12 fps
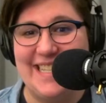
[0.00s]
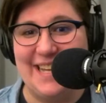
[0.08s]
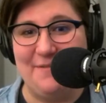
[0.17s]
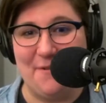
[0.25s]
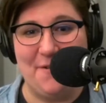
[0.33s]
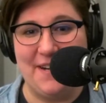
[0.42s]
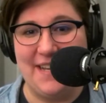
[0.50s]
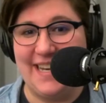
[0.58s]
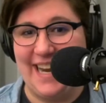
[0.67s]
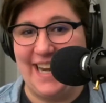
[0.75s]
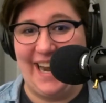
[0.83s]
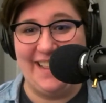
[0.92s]
They wrote
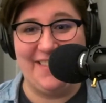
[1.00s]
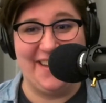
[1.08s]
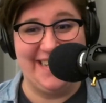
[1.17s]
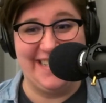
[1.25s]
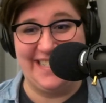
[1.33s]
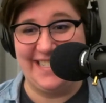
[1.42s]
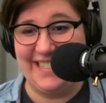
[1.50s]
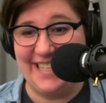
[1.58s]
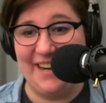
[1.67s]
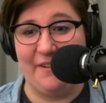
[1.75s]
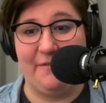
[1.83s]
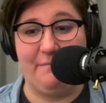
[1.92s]
it, and I thought
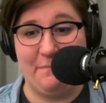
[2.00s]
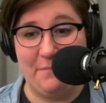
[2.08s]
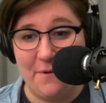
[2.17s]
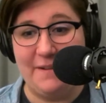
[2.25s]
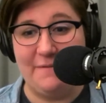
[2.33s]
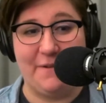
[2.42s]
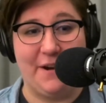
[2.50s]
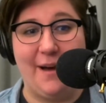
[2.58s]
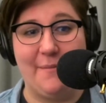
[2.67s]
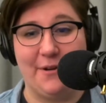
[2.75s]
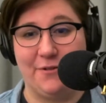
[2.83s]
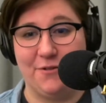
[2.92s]
did a pretty
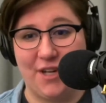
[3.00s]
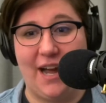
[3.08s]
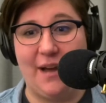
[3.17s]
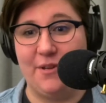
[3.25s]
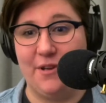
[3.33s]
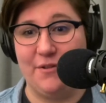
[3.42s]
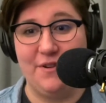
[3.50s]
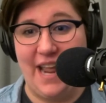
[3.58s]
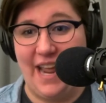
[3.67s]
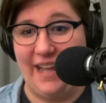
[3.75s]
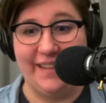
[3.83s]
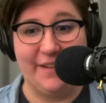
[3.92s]
phenomenal job,
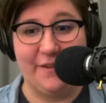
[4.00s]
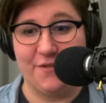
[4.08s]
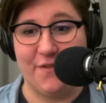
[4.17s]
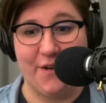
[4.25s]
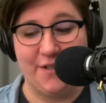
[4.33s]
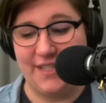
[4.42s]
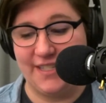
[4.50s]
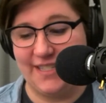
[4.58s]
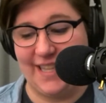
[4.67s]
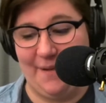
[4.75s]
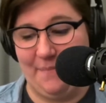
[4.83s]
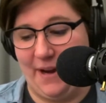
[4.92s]
nailing those verses
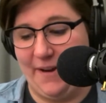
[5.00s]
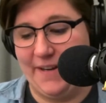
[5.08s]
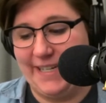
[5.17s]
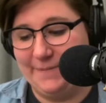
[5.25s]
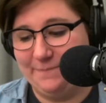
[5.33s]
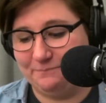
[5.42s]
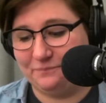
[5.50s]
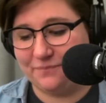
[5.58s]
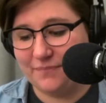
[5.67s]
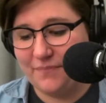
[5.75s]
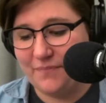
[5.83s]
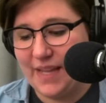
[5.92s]
in that parody.
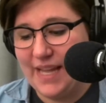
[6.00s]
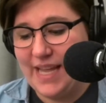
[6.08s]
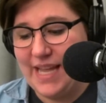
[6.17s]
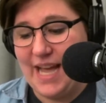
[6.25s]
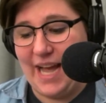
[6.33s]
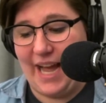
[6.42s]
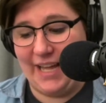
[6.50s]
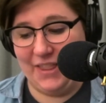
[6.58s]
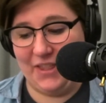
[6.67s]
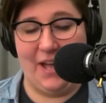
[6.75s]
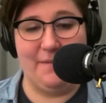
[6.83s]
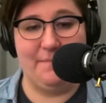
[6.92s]
I
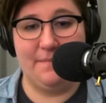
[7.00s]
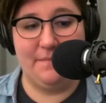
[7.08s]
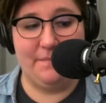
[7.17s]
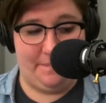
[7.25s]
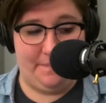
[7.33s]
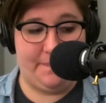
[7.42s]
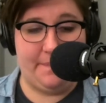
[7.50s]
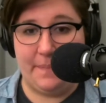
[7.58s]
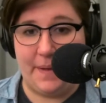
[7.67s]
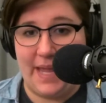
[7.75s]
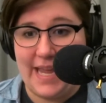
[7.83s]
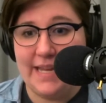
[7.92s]
thought
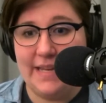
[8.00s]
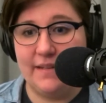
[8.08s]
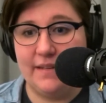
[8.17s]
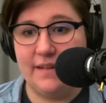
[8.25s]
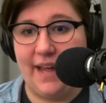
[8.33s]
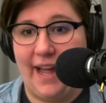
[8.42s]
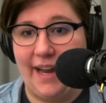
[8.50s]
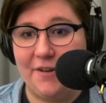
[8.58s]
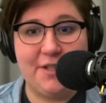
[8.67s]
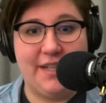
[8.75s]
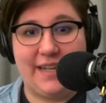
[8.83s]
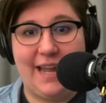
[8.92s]
Pete
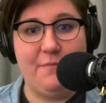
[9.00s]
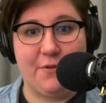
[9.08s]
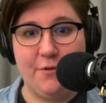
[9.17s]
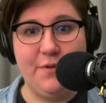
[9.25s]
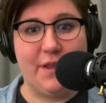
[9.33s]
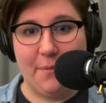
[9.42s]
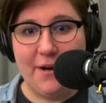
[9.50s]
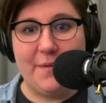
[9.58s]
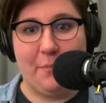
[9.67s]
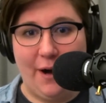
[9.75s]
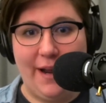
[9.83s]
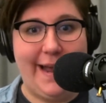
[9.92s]
actually came through with a pretty
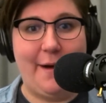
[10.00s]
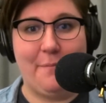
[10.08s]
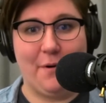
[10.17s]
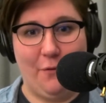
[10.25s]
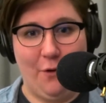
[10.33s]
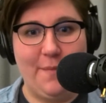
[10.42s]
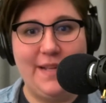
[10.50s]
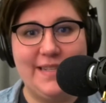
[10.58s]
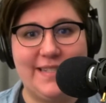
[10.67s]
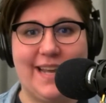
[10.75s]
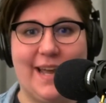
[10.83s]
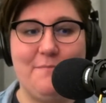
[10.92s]
breakout
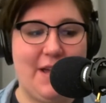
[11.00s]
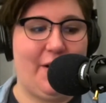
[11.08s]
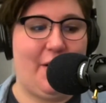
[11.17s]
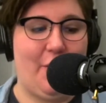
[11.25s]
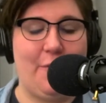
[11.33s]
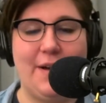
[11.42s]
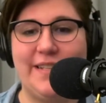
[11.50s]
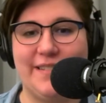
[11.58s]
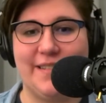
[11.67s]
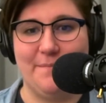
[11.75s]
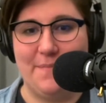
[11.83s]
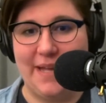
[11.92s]
performance. I'm not
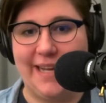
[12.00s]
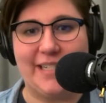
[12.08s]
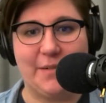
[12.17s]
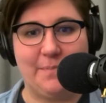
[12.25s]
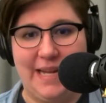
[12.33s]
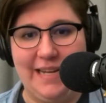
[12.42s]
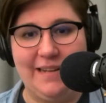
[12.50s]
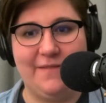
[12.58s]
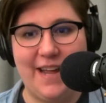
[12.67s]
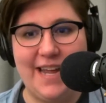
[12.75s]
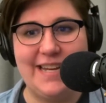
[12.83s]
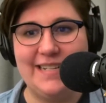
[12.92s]
always the biggest Pete
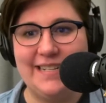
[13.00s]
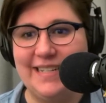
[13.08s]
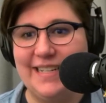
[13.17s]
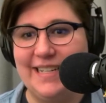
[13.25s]
fan,